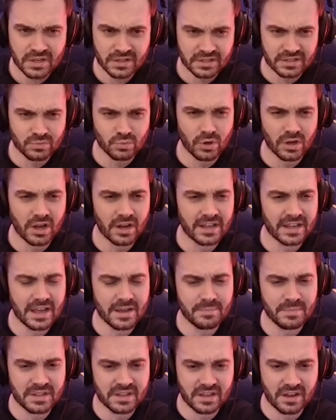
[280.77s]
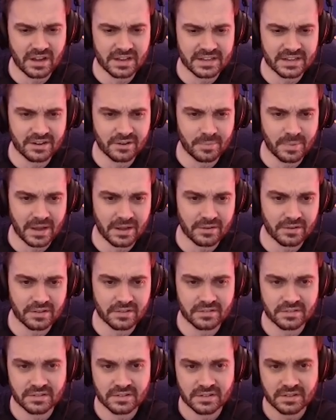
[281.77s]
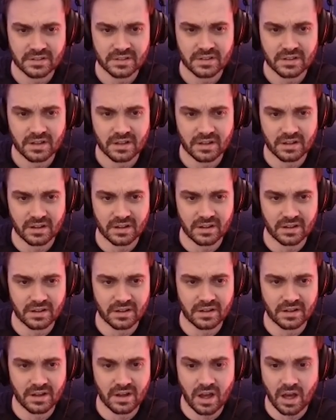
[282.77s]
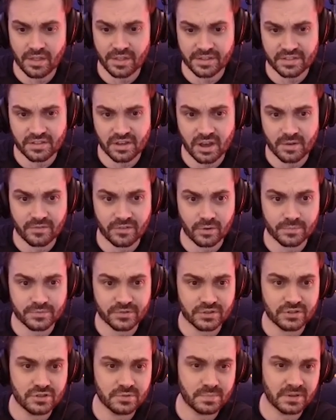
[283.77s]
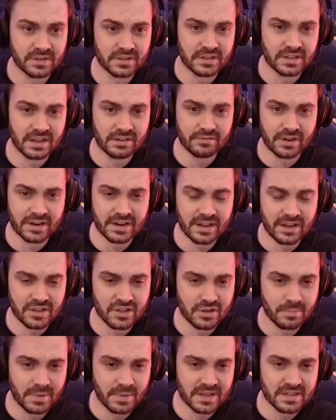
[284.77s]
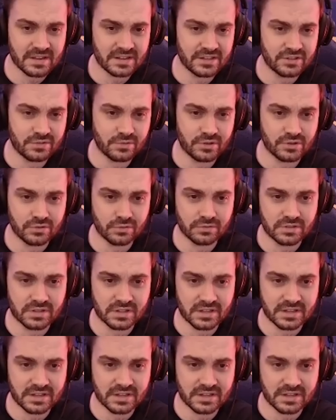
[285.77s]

This is what kind of gave me the idea about uh, other server options. But yeah, right now you can basically do a duel to the